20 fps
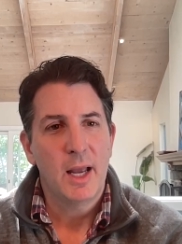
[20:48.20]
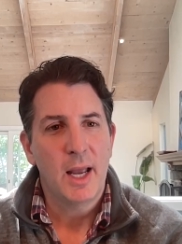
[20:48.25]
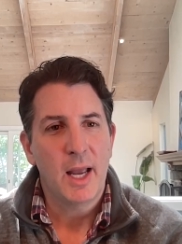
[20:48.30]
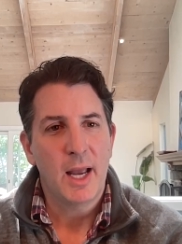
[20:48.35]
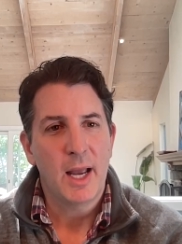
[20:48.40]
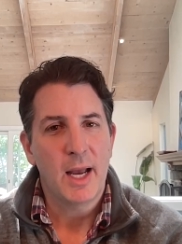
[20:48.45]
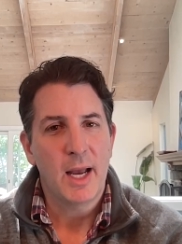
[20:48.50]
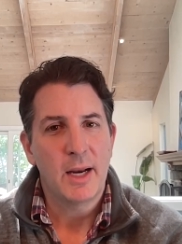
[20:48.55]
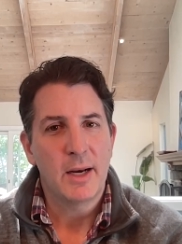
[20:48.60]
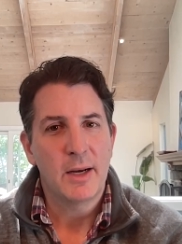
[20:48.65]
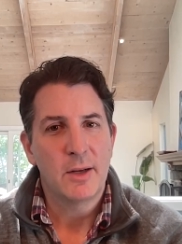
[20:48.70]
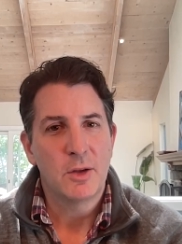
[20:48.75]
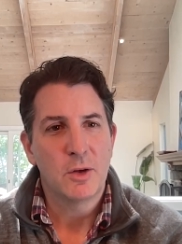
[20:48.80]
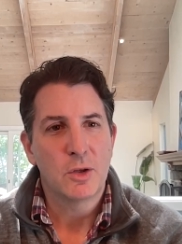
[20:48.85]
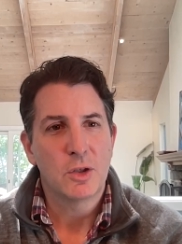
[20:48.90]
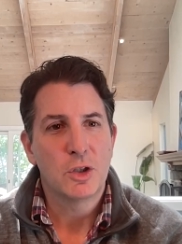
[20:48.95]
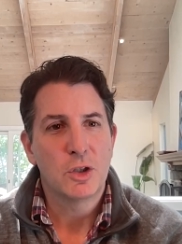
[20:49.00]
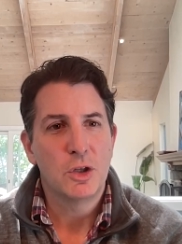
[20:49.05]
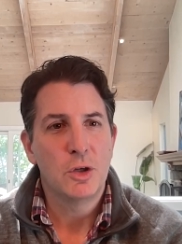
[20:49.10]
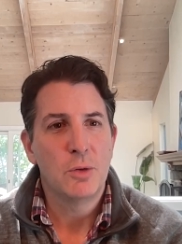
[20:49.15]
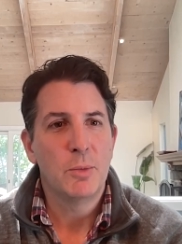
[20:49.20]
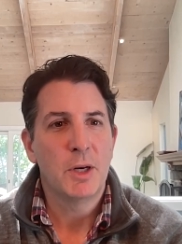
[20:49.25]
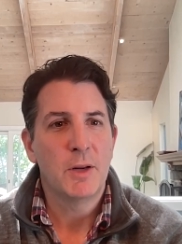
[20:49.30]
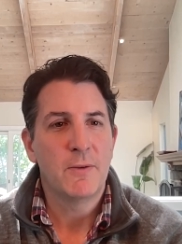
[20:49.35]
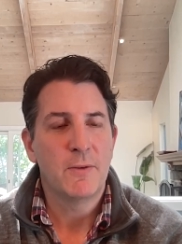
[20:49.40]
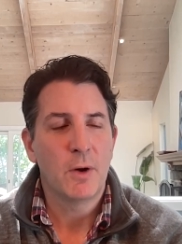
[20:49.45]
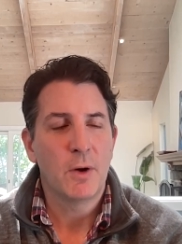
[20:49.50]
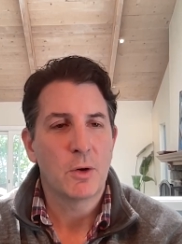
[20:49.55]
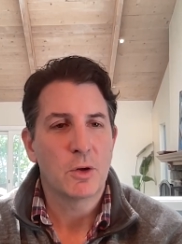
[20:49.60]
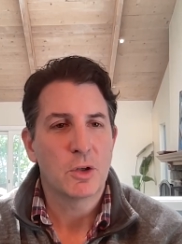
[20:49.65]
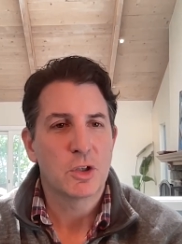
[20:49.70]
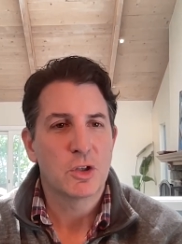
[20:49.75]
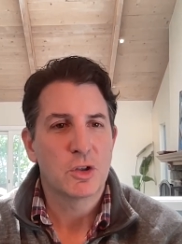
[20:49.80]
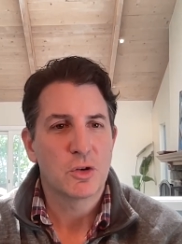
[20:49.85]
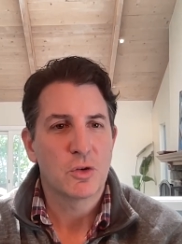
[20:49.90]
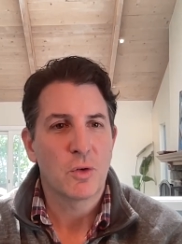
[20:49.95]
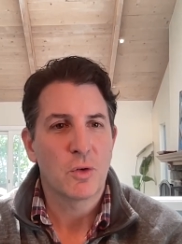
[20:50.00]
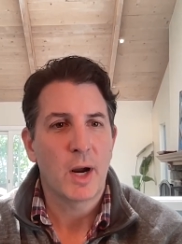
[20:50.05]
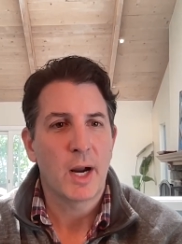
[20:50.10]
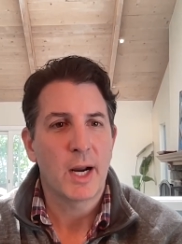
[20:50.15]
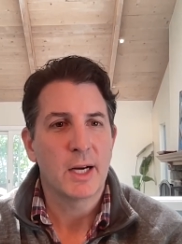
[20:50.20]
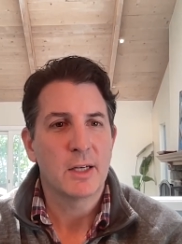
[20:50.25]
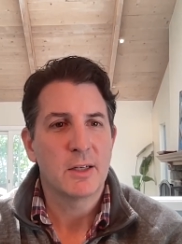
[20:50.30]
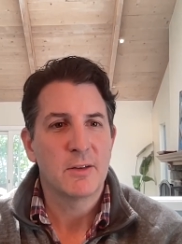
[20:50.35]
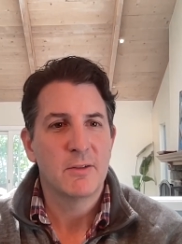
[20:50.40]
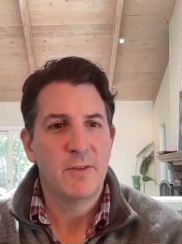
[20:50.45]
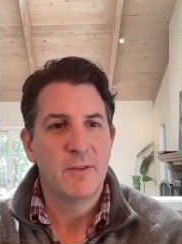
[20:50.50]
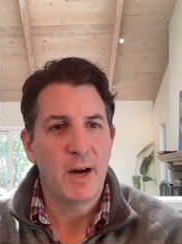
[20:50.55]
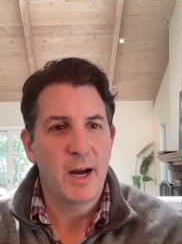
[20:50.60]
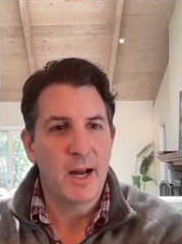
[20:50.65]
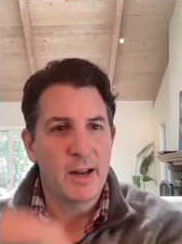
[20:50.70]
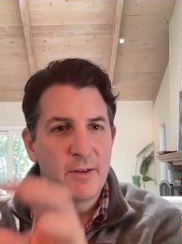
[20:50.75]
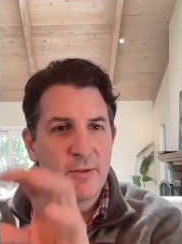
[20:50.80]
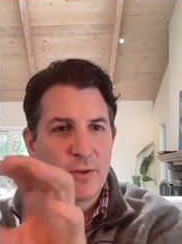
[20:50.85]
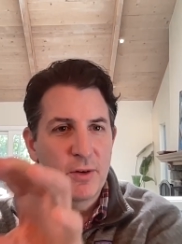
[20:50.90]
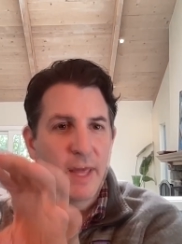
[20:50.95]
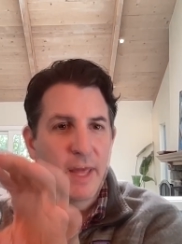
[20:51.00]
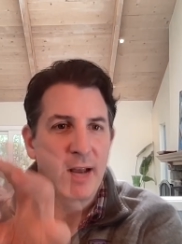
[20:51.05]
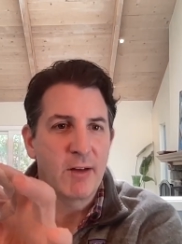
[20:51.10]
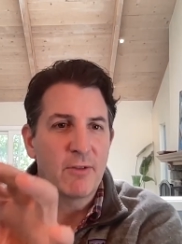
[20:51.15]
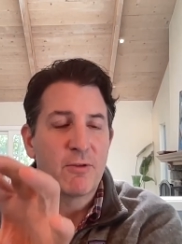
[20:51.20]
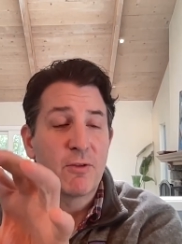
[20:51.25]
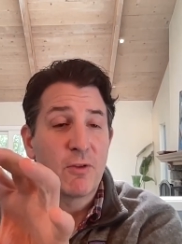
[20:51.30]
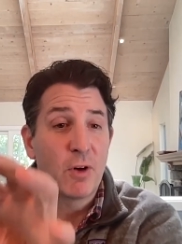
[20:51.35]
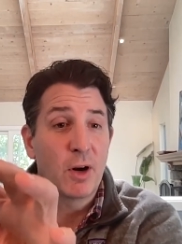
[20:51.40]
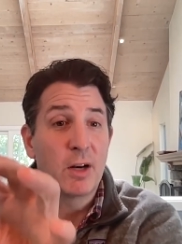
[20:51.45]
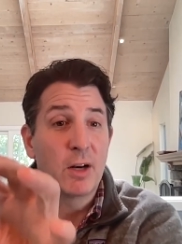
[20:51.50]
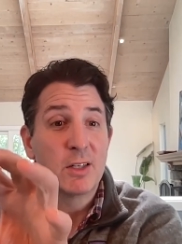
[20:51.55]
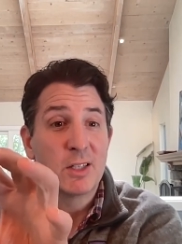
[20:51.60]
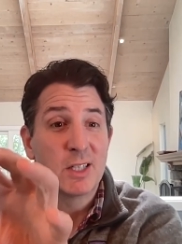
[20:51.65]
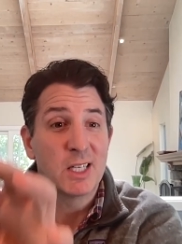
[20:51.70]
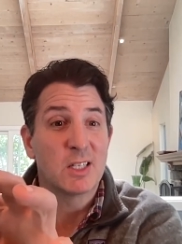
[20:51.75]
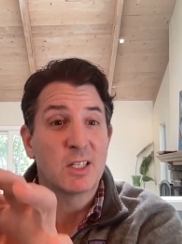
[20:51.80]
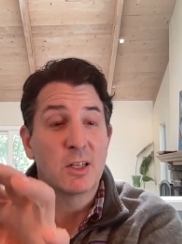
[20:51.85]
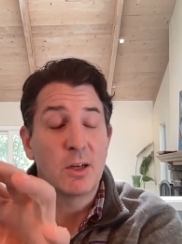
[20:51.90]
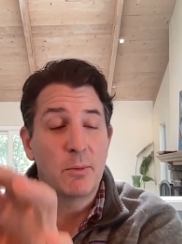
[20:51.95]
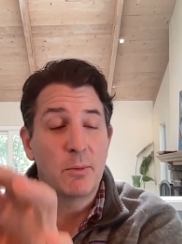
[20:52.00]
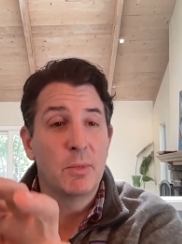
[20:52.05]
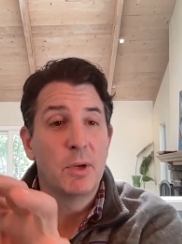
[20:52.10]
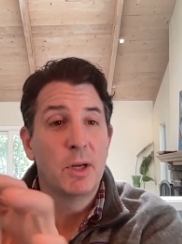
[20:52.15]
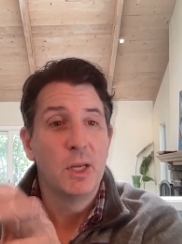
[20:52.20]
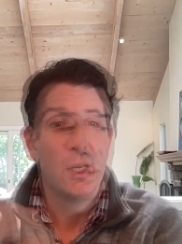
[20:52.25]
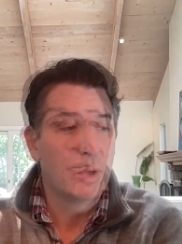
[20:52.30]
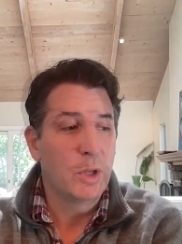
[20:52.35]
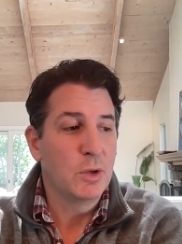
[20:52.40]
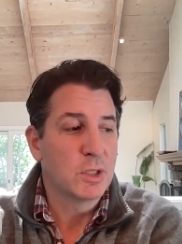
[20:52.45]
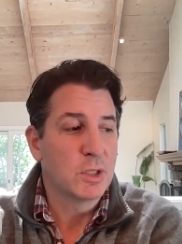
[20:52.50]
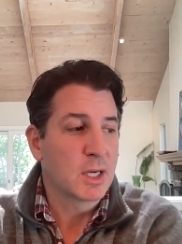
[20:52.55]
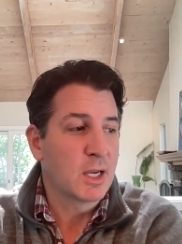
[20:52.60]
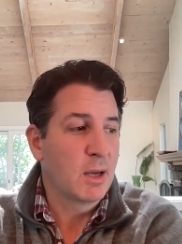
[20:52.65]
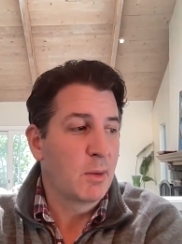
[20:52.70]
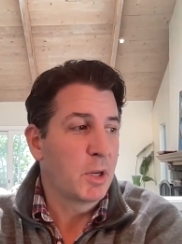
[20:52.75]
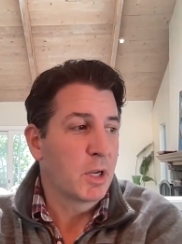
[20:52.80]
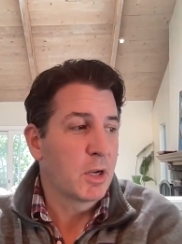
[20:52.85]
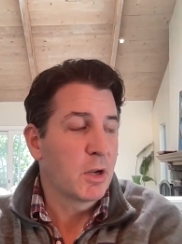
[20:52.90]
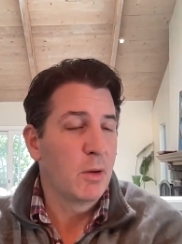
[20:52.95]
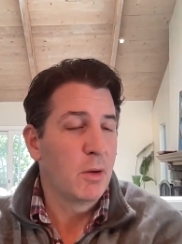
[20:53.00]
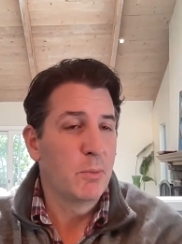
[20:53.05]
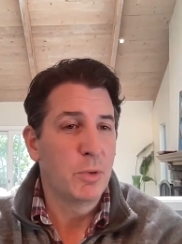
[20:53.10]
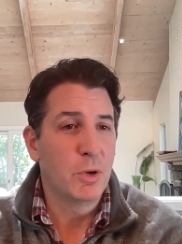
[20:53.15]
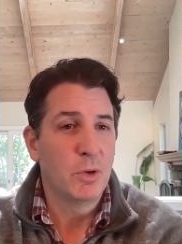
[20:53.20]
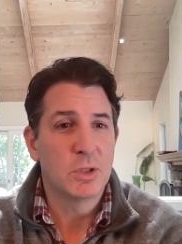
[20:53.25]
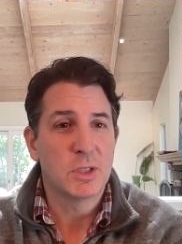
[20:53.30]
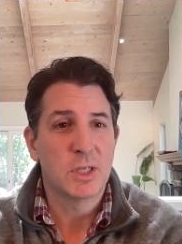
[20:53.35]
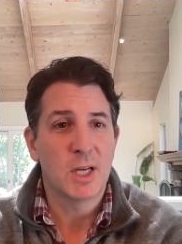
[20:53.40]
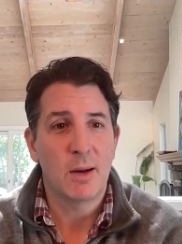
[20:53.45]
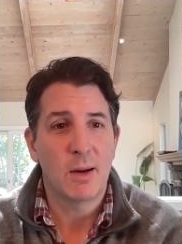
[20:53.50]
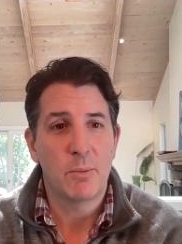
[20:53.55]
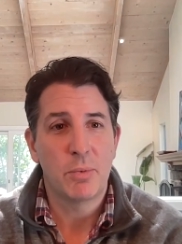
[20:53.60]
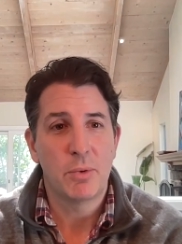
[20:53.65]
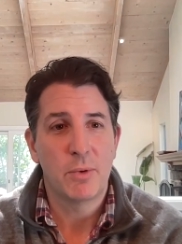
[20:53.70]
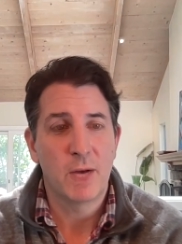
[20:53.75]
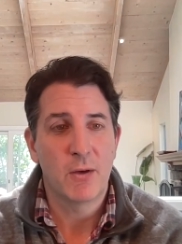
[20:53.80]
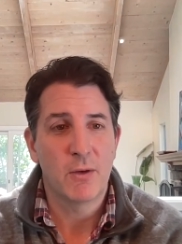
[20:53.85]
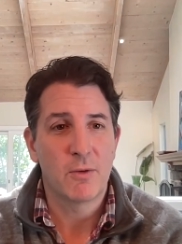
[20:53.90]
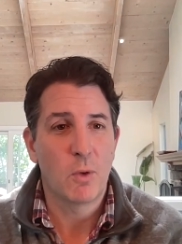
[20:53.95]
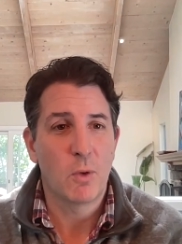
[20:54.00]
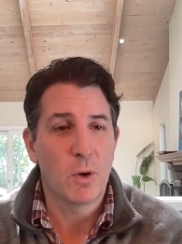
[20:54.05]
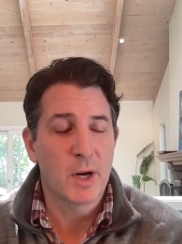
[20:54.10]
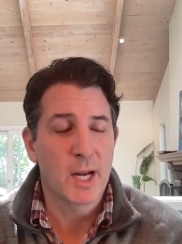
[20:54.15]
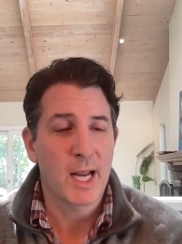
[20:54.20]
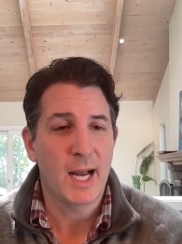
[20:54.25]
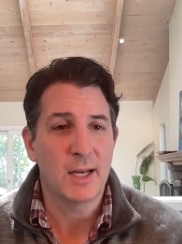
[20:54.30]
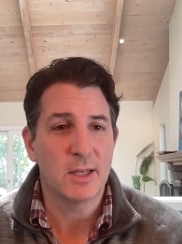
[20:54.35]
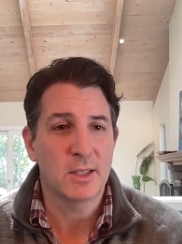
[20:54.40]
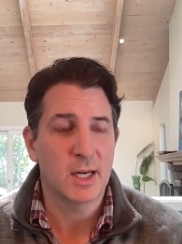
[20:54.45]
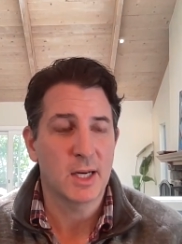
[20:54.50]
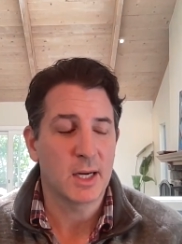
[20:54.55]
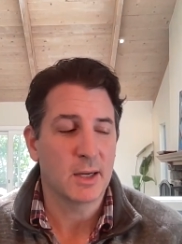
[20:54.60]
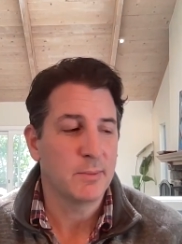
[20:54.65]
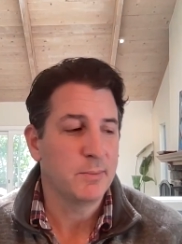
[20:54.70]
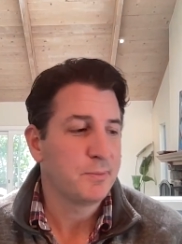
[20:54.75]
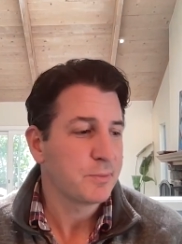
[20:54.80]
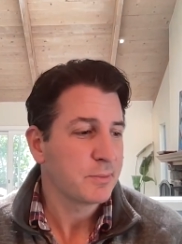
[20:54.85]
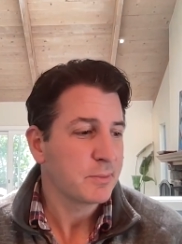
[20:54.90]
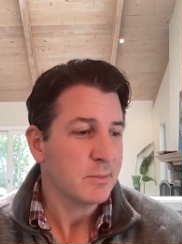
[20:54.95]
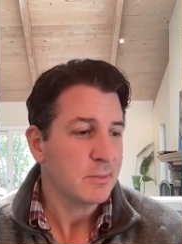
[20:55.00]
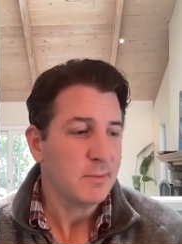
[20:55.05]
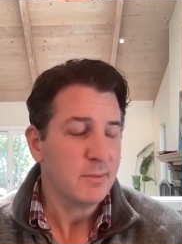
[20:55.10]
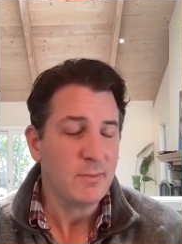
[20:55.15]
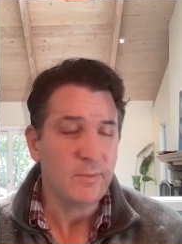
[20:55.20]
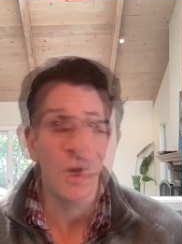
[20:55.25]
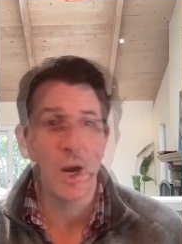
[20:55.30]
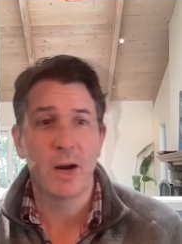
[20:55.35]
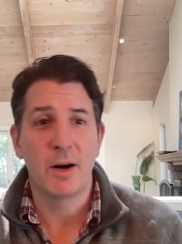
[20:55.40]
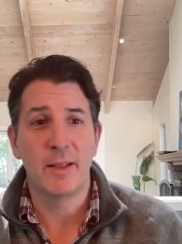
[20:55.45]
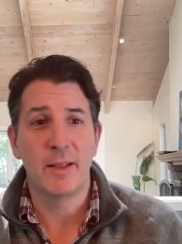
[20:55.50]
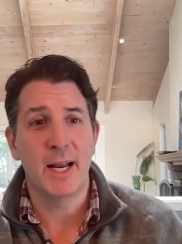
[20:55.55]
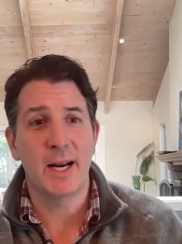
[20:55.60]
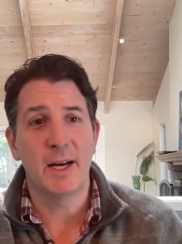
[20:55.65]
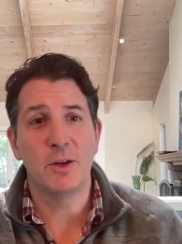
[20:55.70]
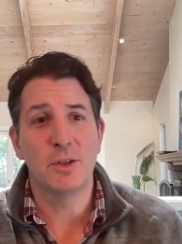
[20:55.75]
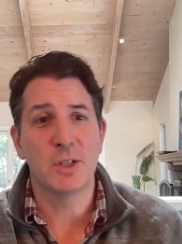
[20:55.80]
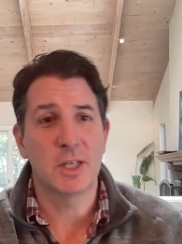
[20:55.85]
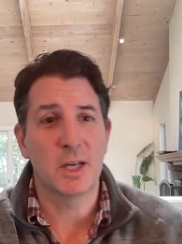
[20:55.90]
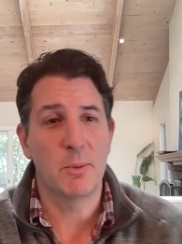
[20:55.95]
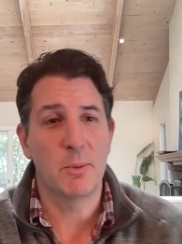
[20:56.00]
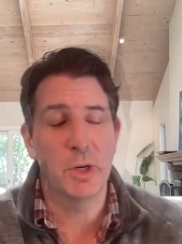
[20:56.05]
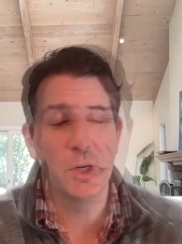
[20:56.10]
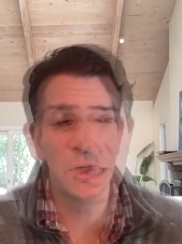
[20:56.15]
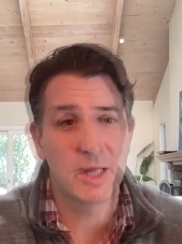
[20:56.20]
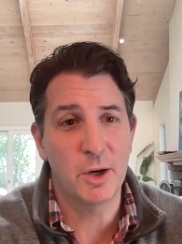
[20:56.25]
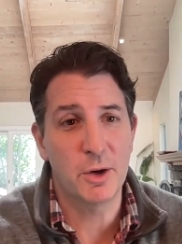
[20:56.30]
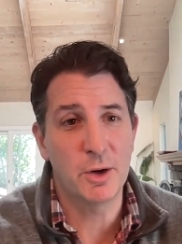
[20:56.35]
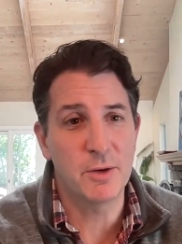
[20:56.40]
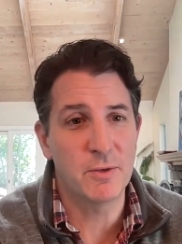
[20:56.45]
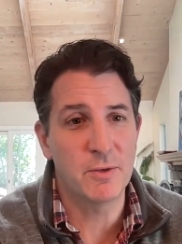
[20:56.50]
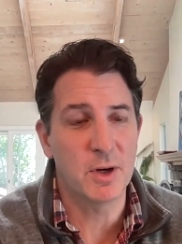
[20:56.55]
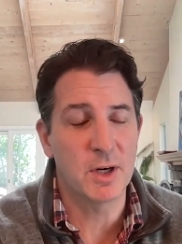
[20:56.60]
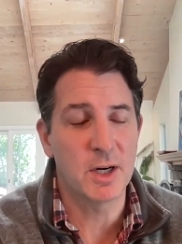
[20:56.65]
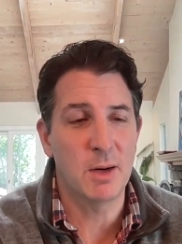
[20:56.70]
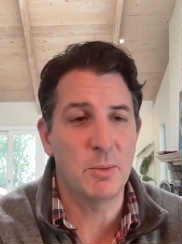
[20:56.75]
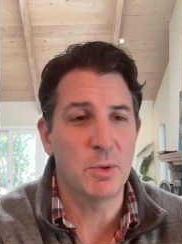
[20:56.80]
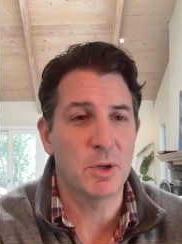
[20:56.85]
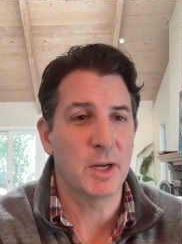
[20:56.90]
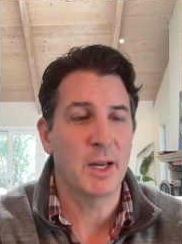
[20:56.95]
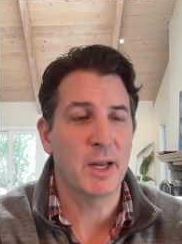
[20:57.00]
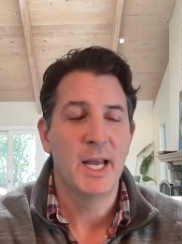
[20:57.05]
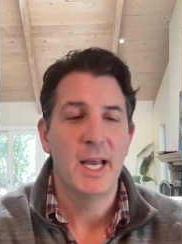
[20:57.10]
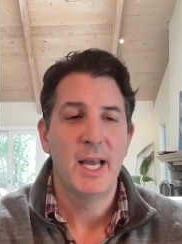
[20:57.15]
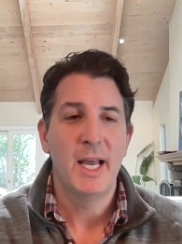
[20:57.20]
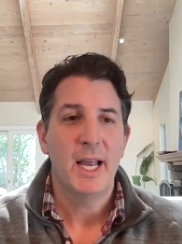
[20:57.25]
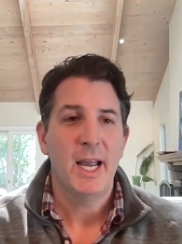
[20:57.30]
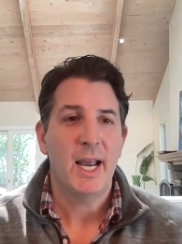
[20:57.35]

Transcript: and there's too many folks trying to vie for that front system. We use a company called BoostUp for forecasting. Mm-hmm. Prior to that, I used a company Clari for a couple of guys.